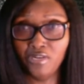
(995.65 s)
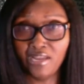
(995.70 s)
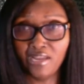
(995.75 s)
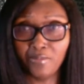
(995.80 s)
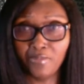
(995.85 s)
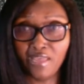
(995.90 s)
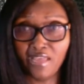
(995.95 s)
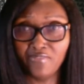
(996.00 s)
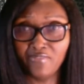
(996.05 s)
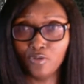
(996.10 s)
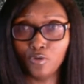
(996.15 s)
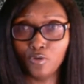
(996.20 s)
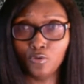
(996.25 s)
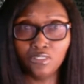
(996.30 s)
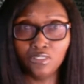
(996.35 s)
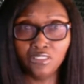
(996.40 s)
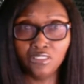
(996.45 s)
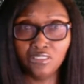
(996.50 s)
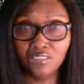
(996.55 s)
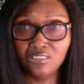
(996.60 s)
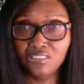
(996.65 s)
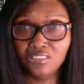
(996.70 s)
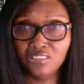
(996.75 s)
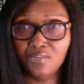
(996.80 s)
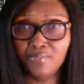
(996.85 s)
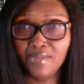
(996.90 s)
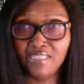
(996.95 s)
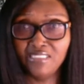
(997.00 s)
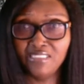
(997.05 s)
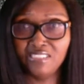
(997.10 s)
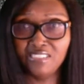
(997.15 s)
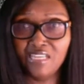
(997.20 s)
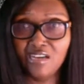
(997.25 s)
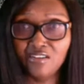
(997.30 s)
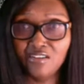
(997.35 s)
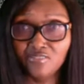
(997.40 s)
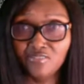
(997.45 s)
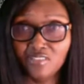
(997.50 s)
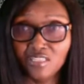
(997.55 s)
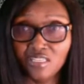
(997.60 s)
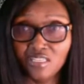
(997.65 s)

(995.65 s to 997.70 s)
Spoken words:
I'm gonna have to go look this up myself.